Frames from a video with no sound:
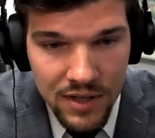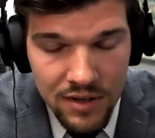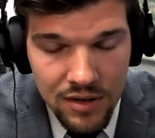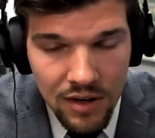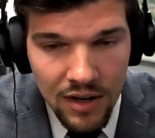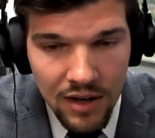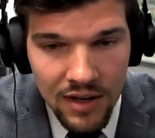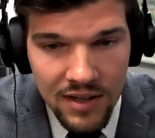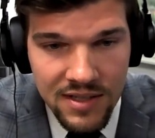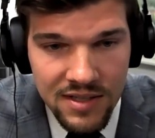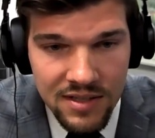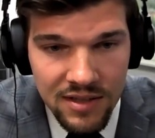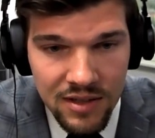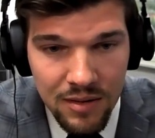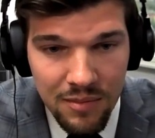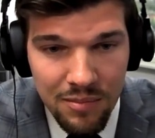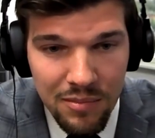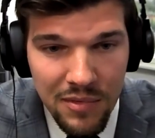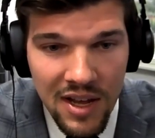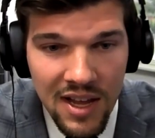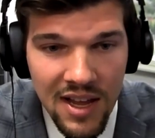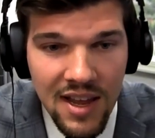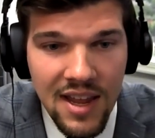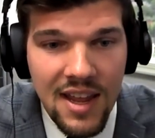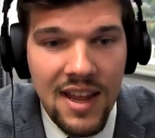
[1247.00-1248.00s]
toss-up.
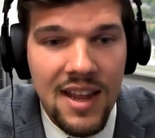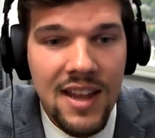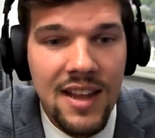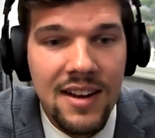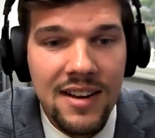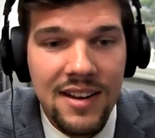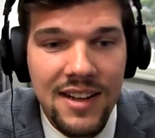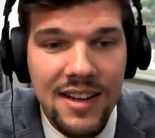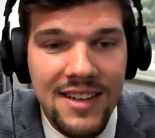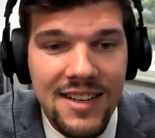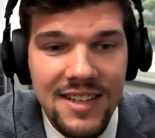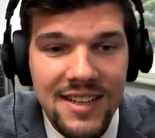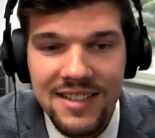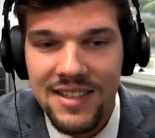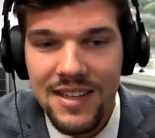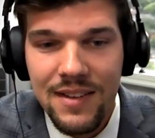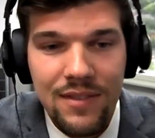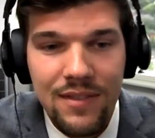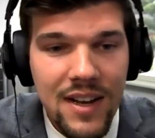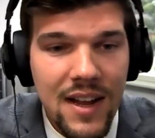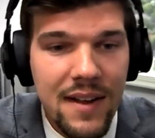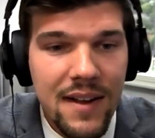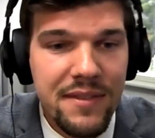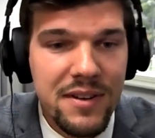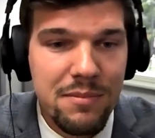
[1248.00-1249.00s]
And it doesn't
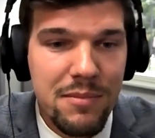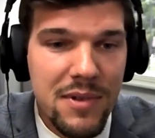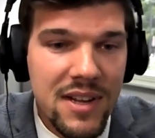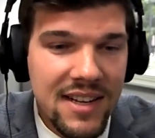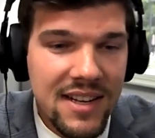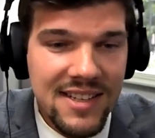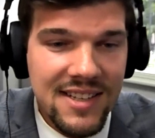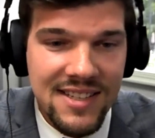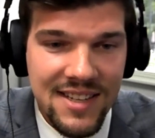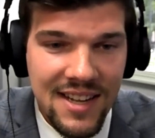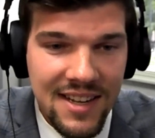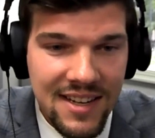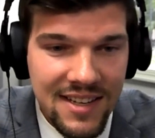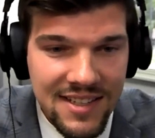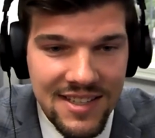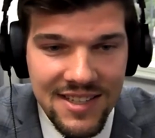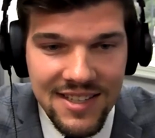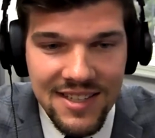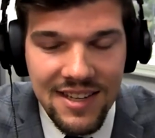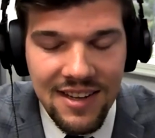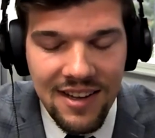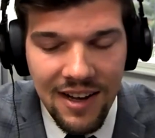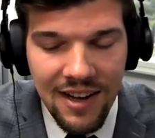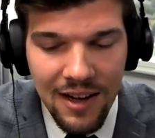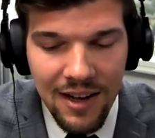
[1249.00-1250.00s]
even have to make
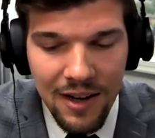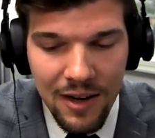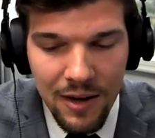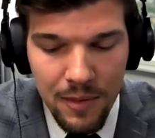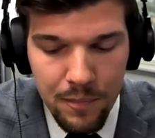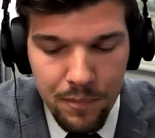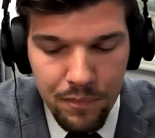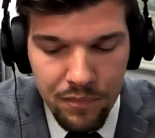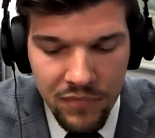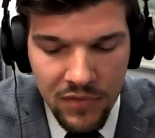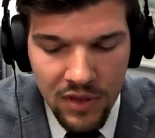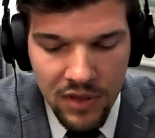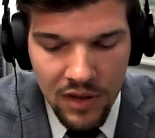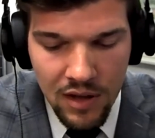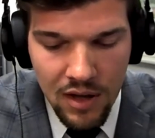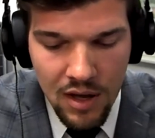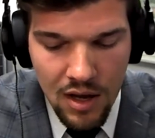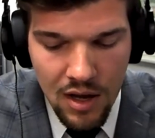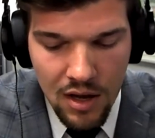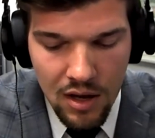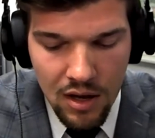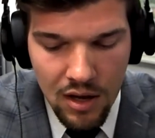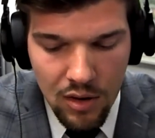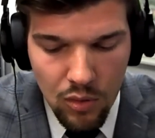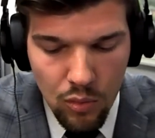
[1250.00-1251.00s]
sense.
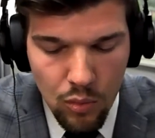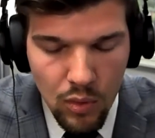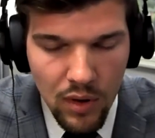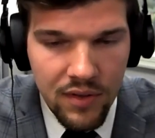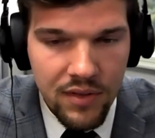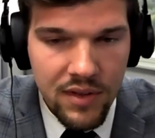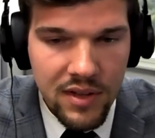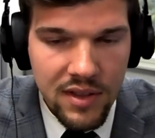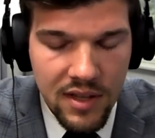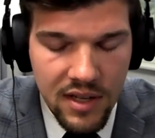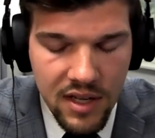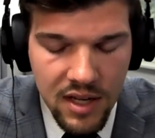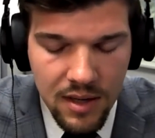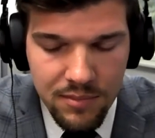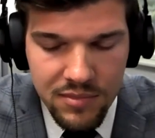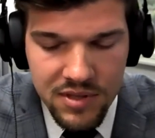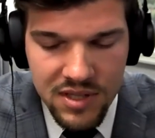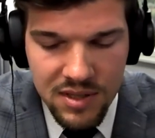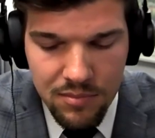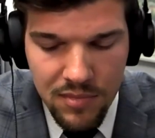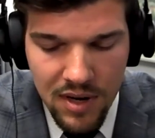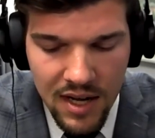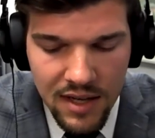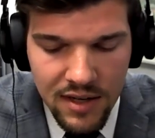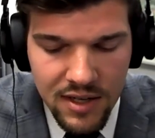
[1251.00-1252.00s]
One thing that comes
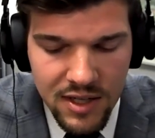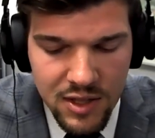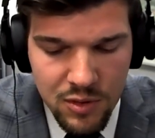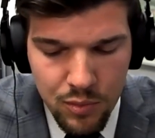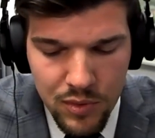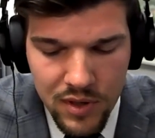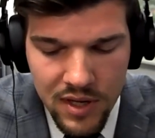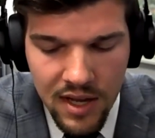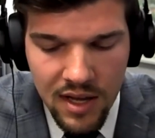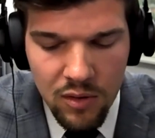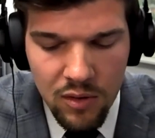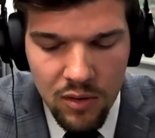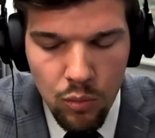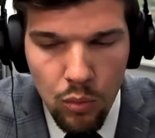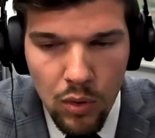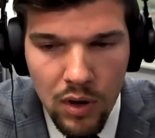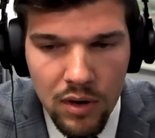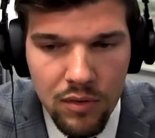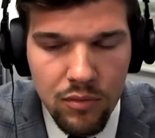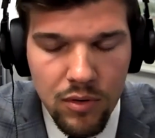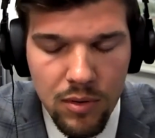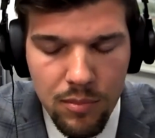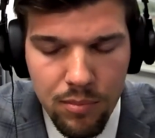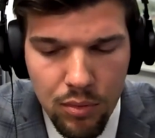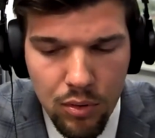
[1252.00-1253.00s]
to mind is we had
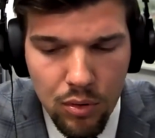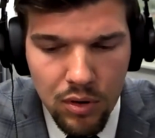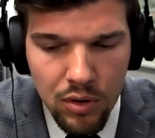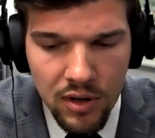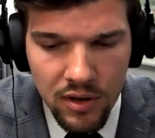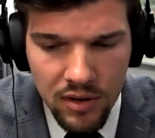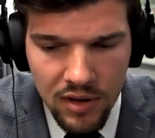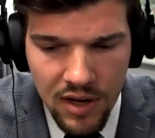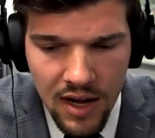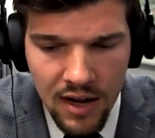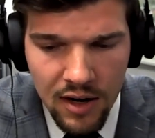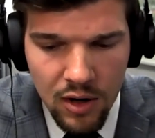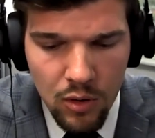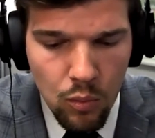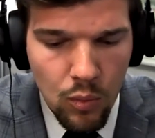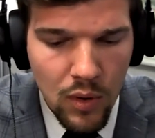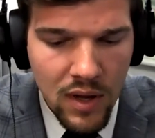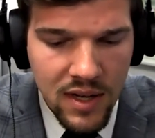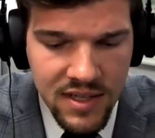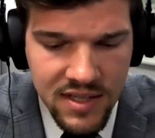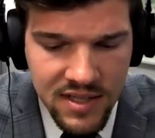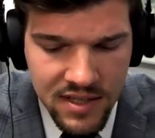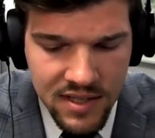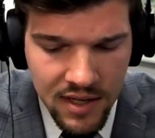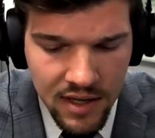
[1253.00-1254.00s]
one report on a
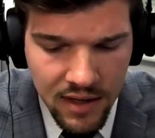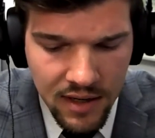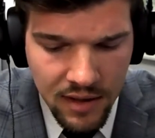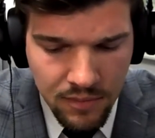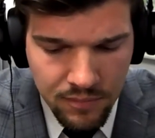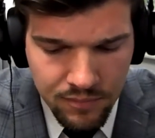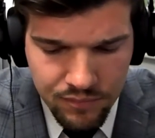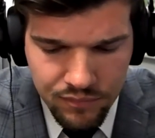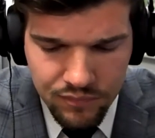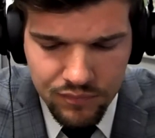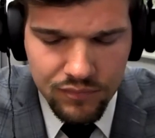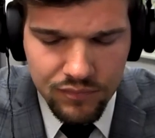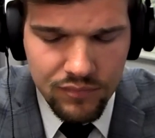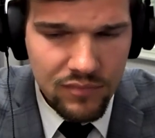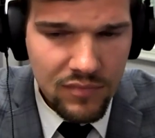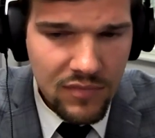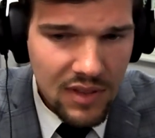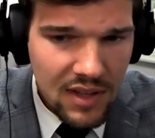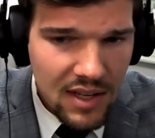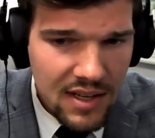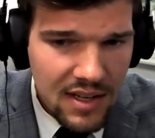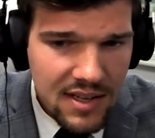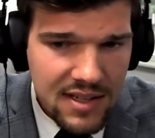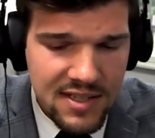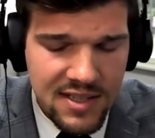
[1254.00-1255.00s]
Wednesday,
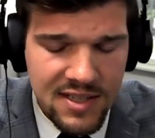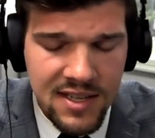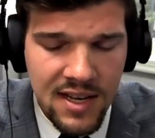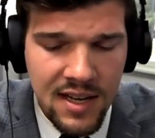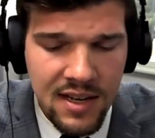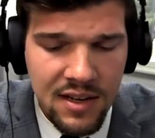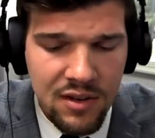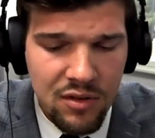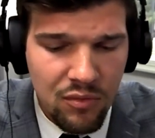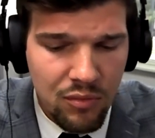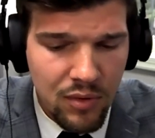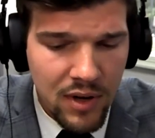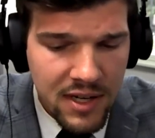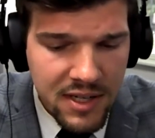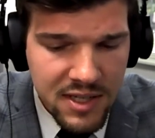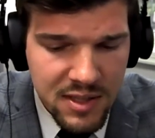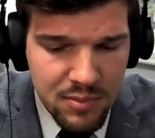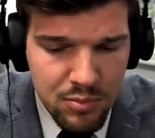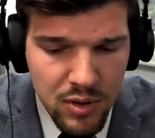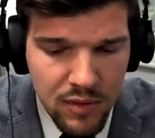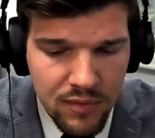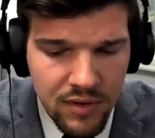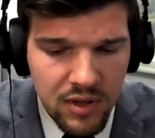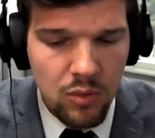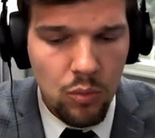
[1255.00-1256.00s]
sent rates
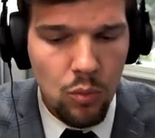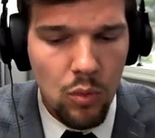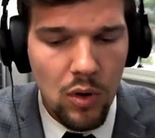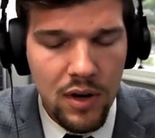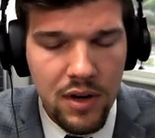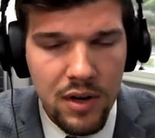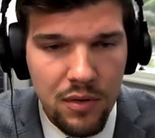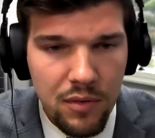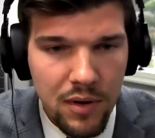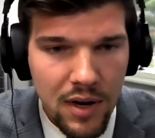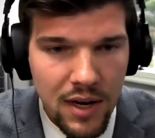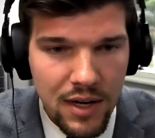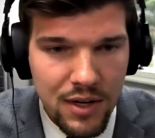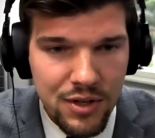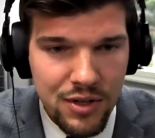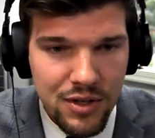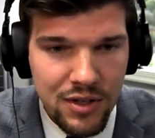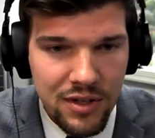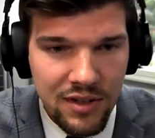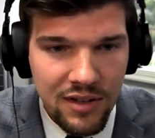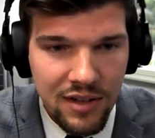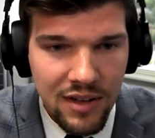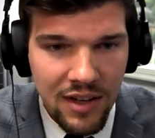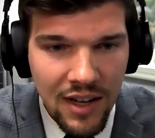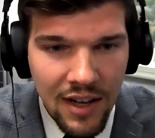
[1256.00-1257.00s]
moving one
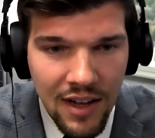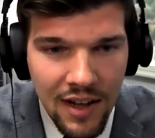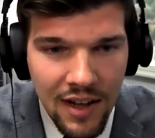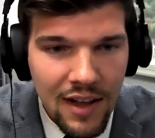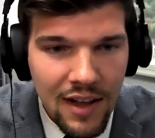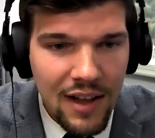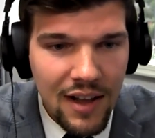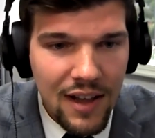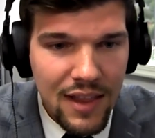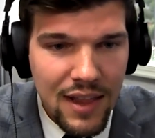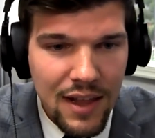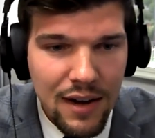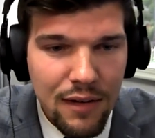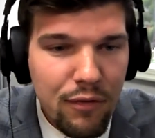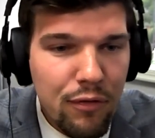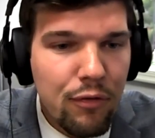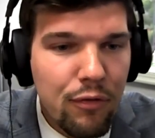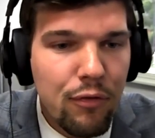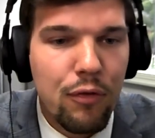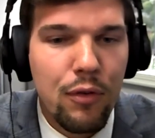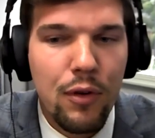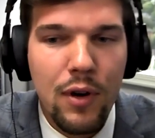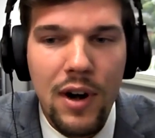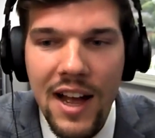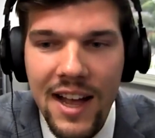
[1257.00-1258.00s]
direction. Then
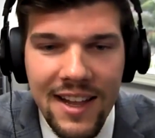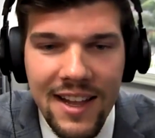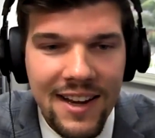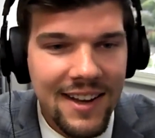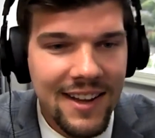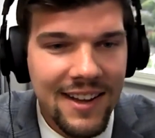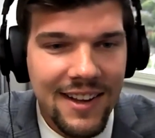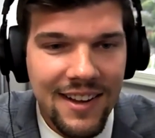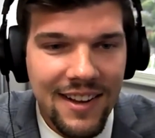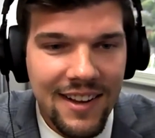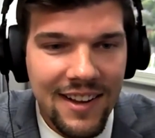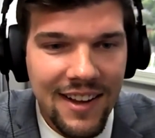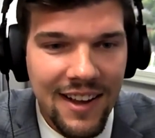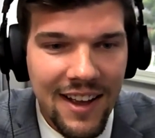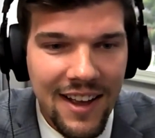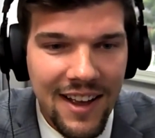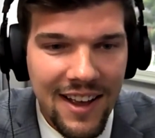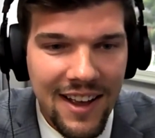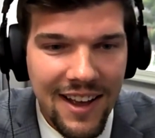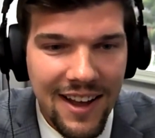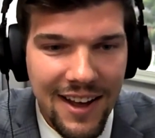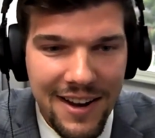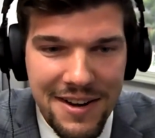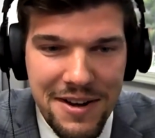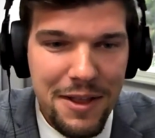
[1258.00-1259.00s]
Friday,
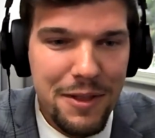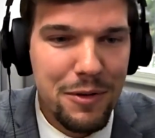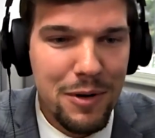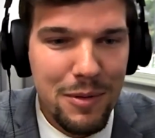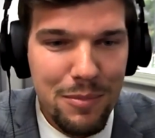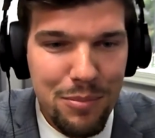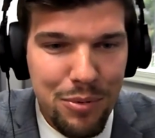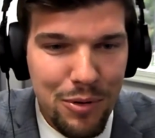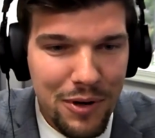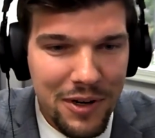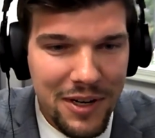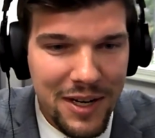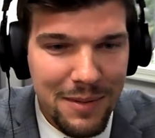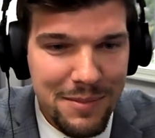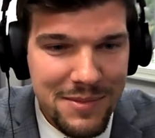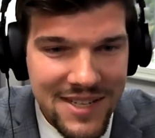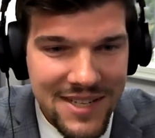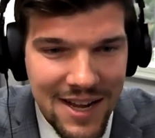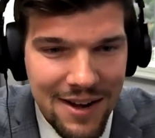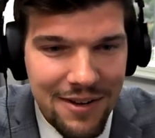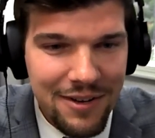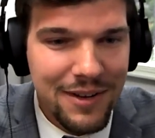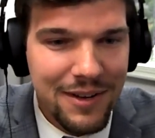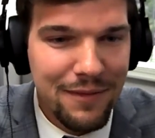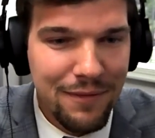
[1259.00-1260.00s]
another report comes
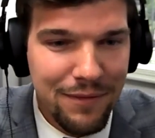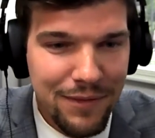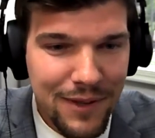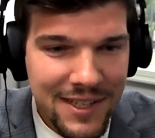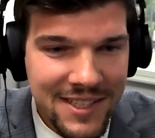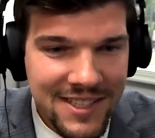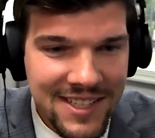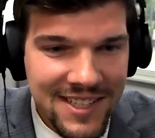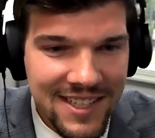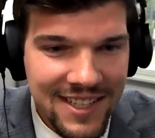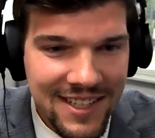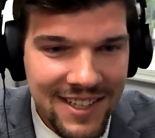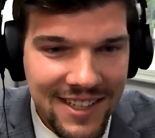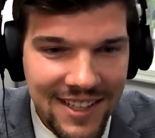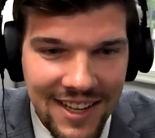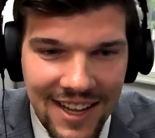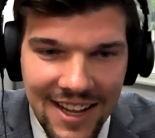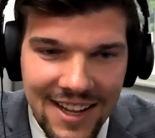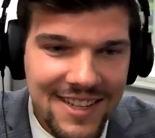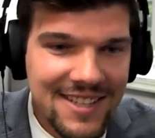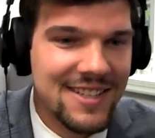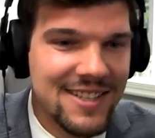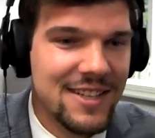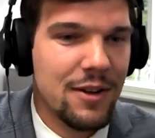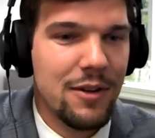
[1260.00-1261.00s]
out conflicting it.
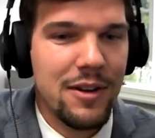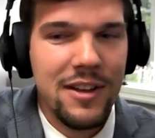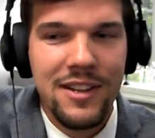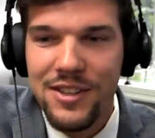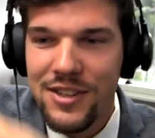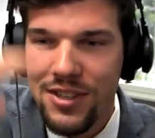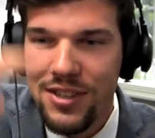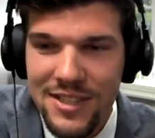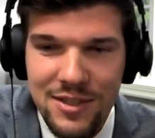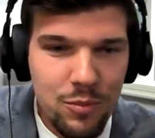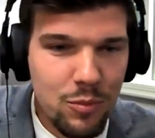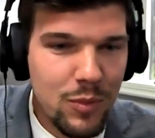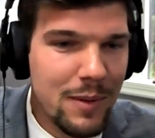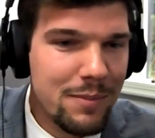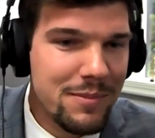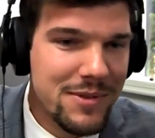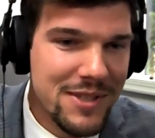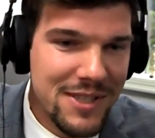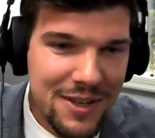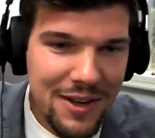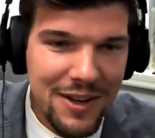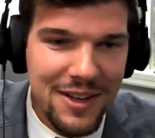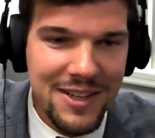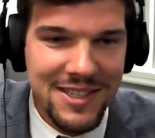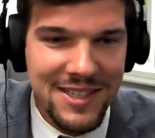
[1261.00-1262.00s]
And so it just
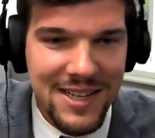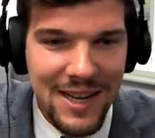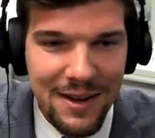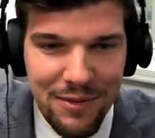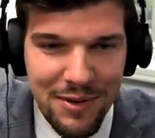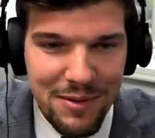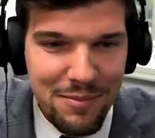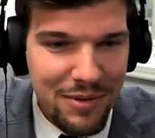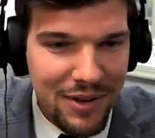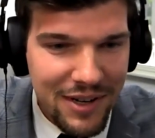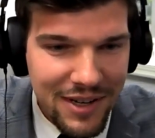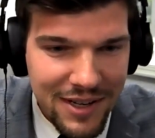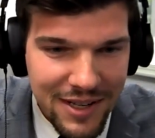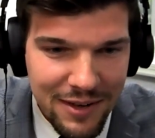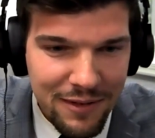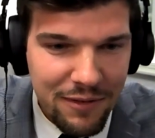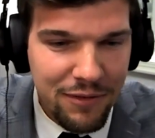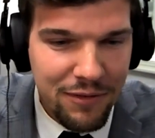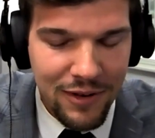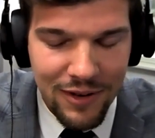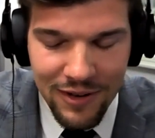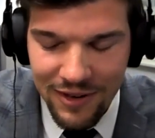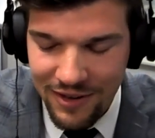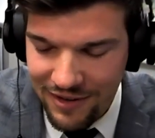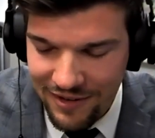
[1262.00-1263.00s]
whipsaws everybody
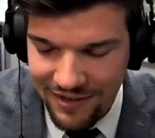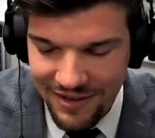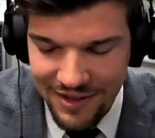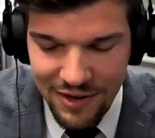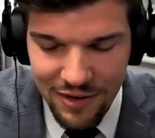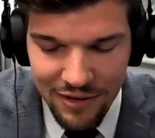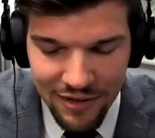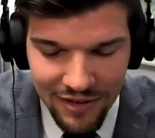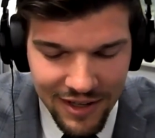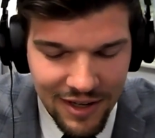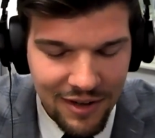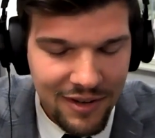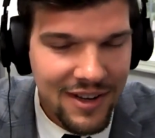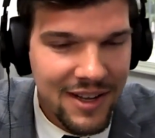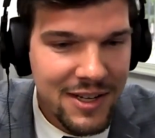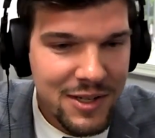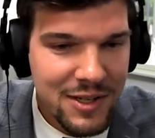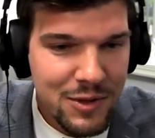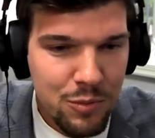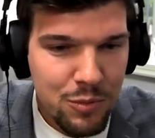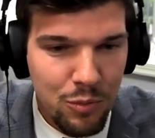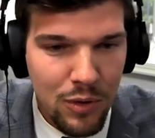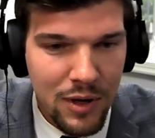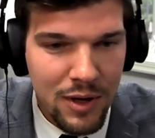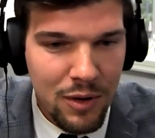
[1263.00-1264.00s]
for, like a
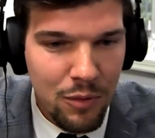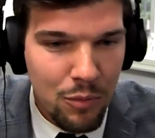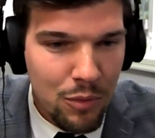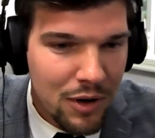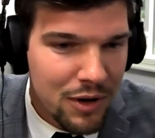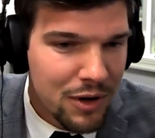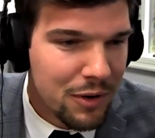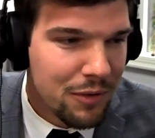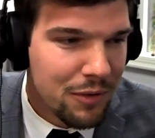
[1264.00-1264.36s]
nice whitewater